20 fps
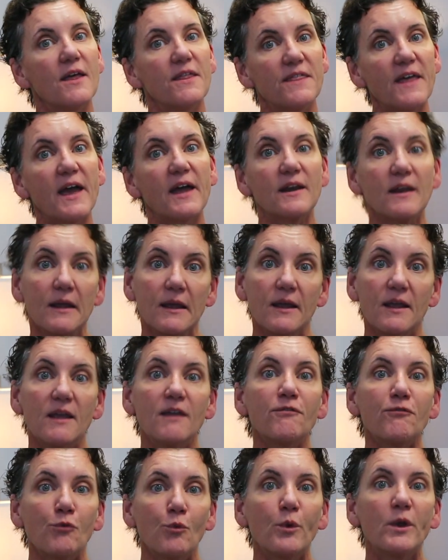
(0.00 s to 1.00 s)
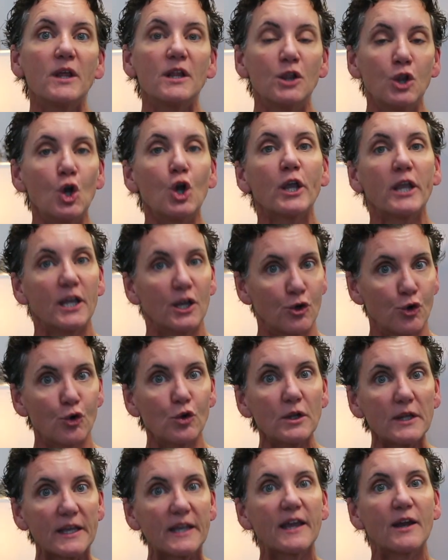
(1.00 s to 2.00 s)
that if we look in
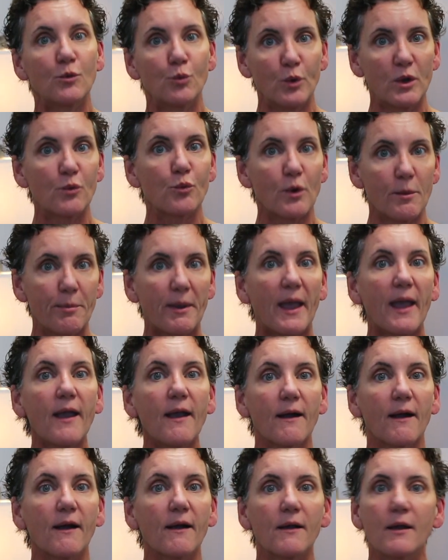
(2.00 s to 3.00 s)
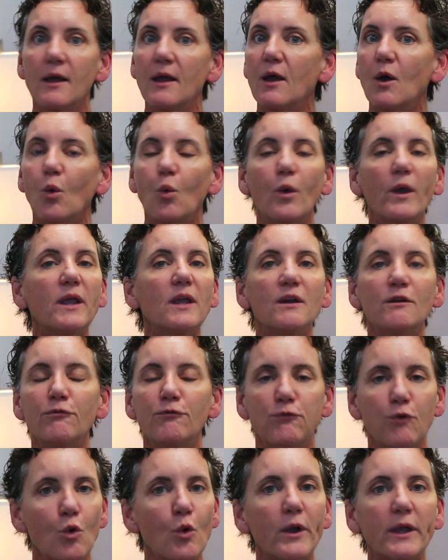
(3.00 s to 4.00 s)
early and we repair, we can
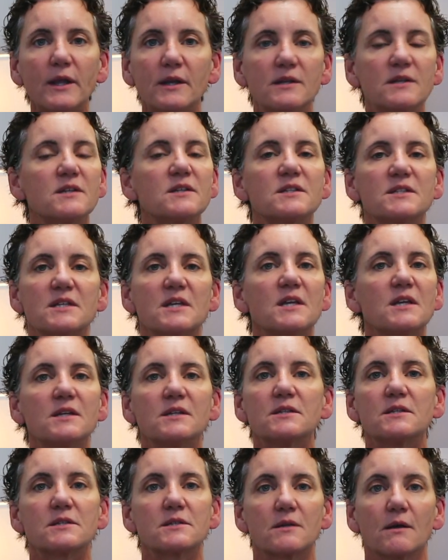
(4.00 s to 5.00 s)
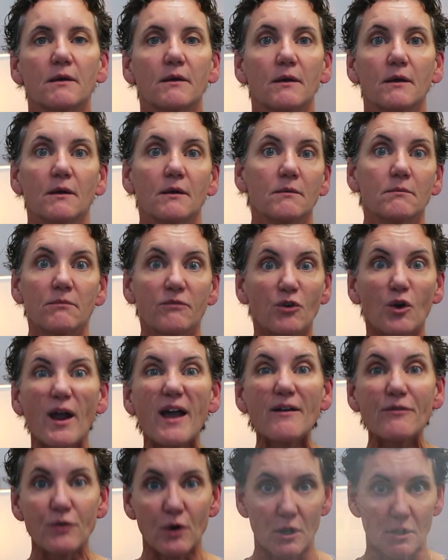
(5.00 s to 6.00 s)
avoid disease
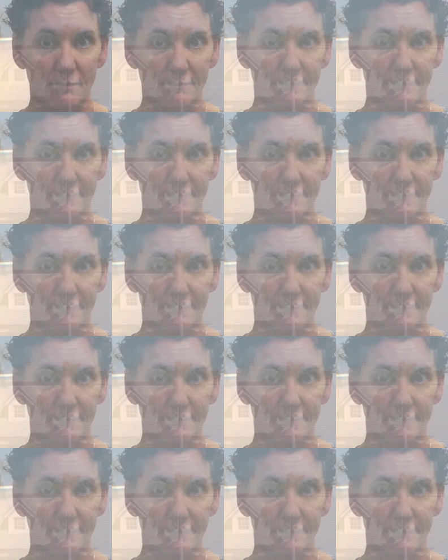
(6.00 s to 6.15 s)
forever.